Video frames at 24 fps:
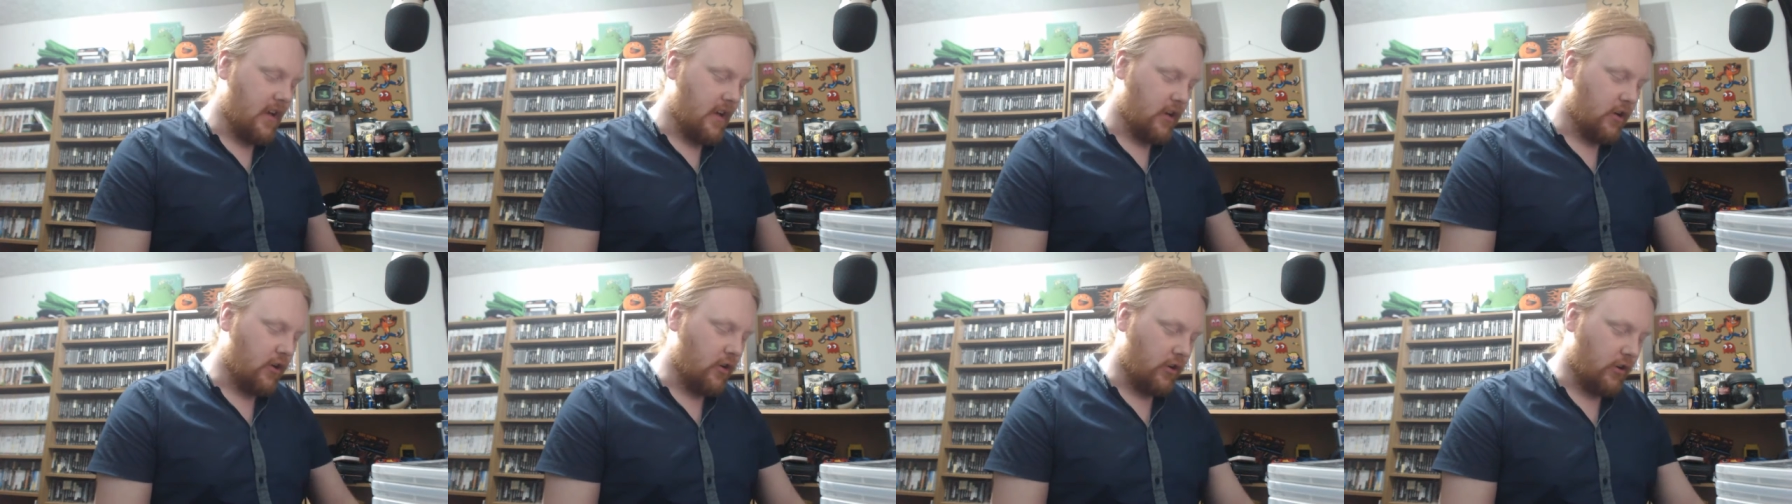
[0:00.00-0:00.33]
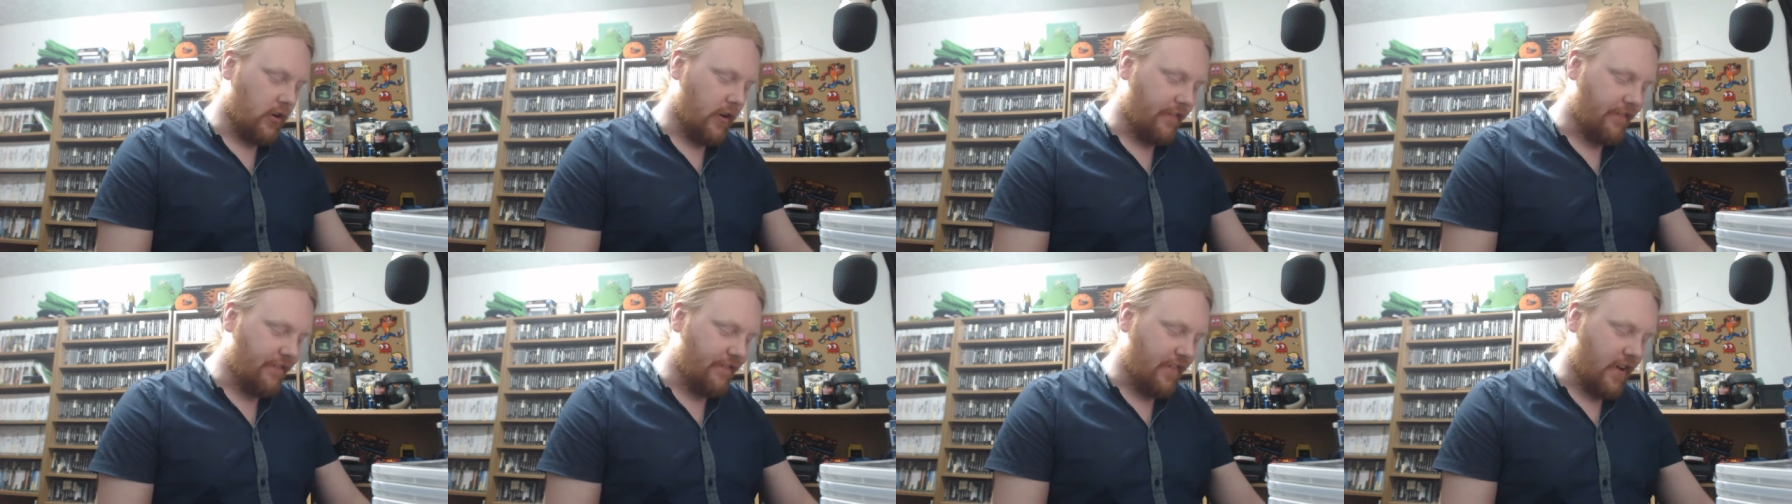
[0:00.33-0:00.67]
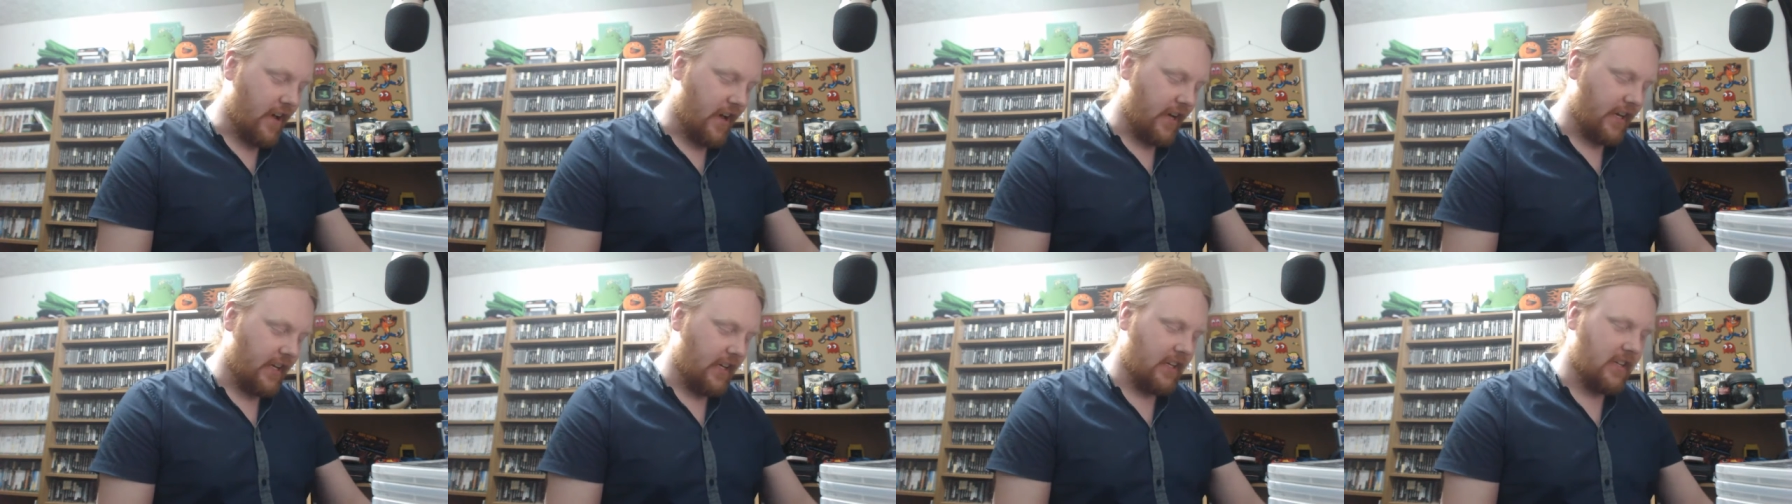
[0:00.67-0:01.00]
could not
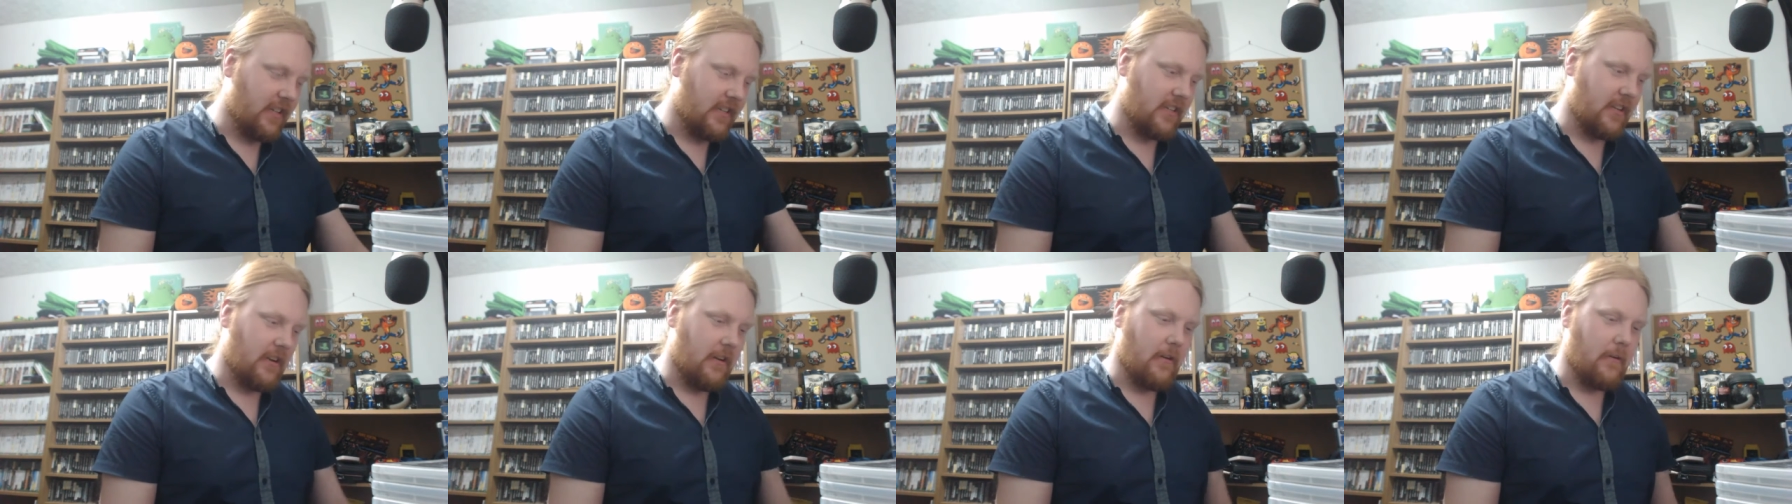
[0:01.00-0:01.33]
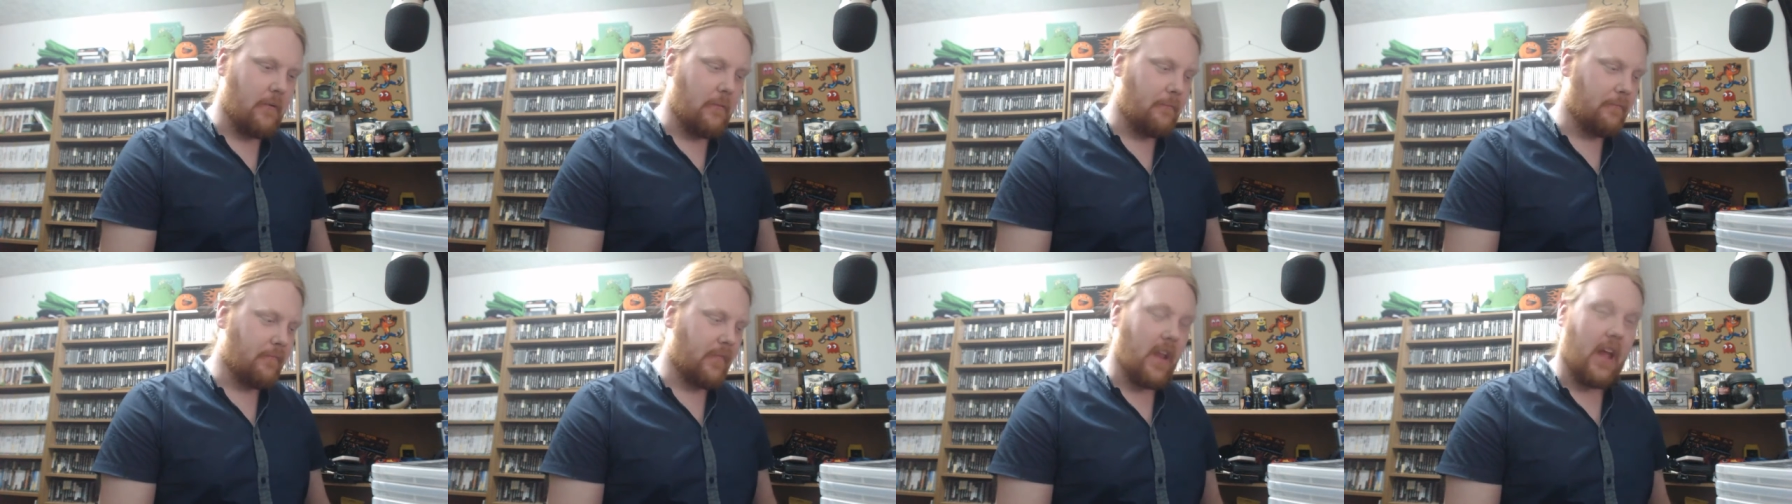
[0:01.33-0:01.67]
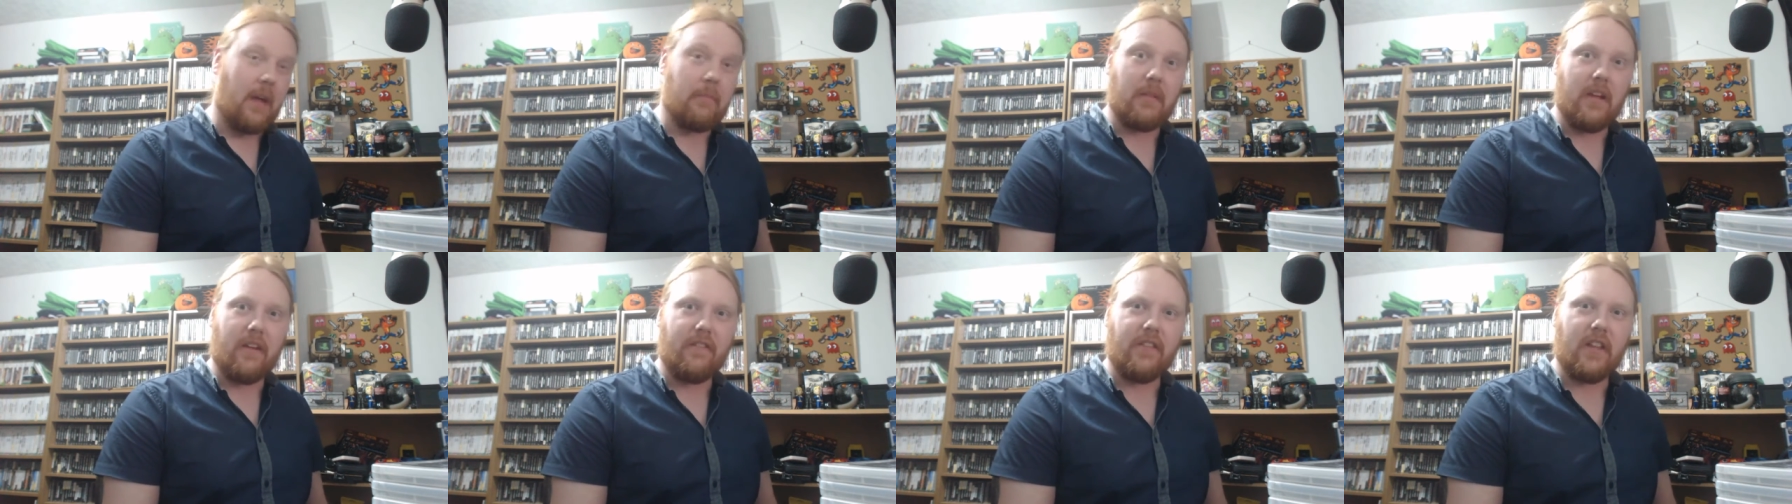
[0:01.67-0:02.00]
find, so I'm
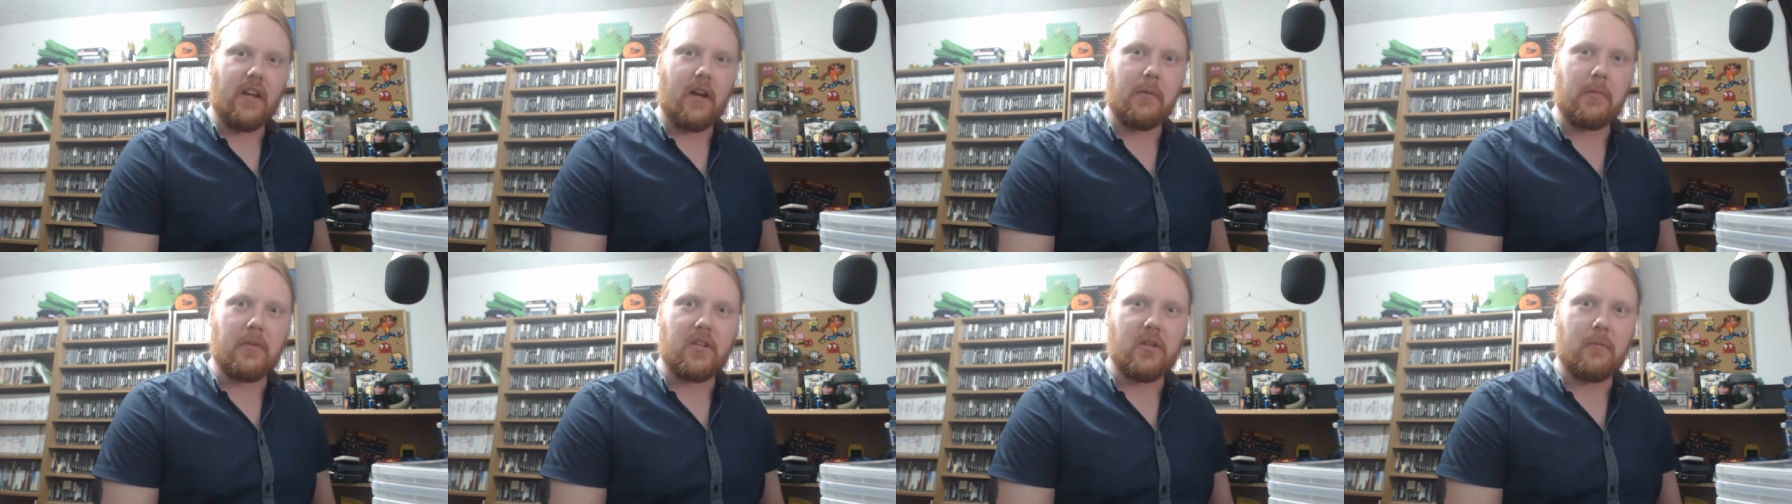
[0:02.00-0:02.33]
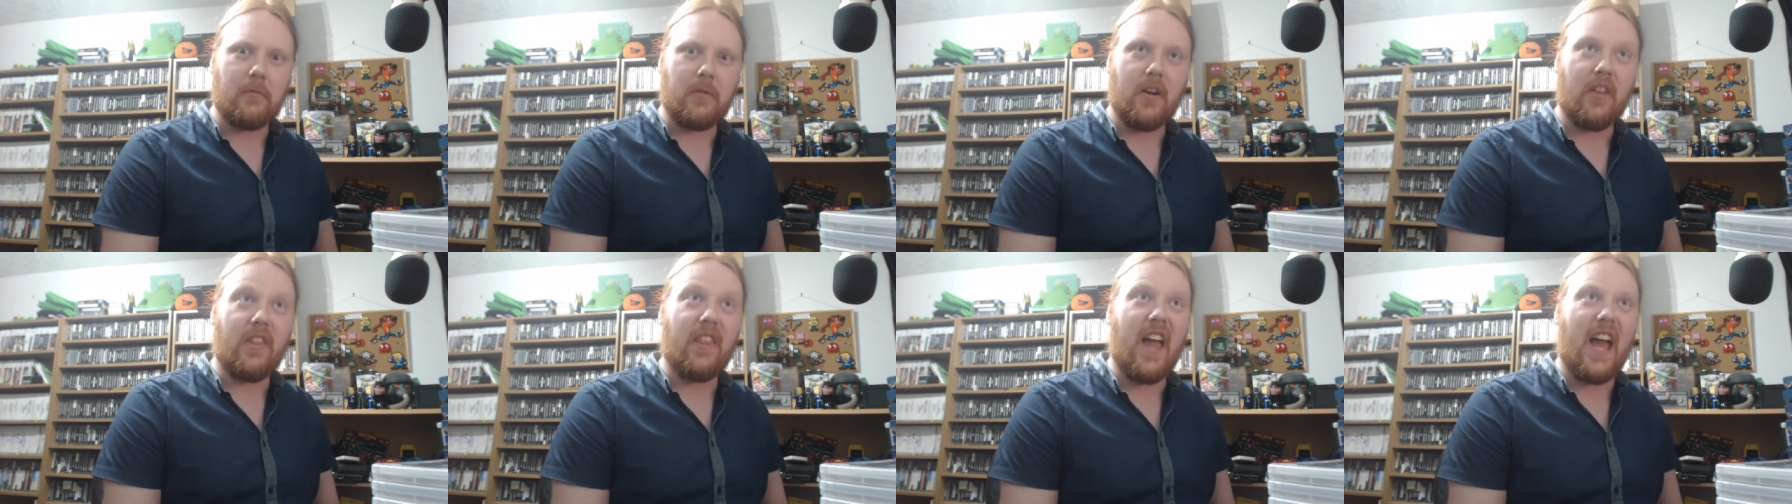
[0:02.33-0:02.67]
definitely going to be jumping on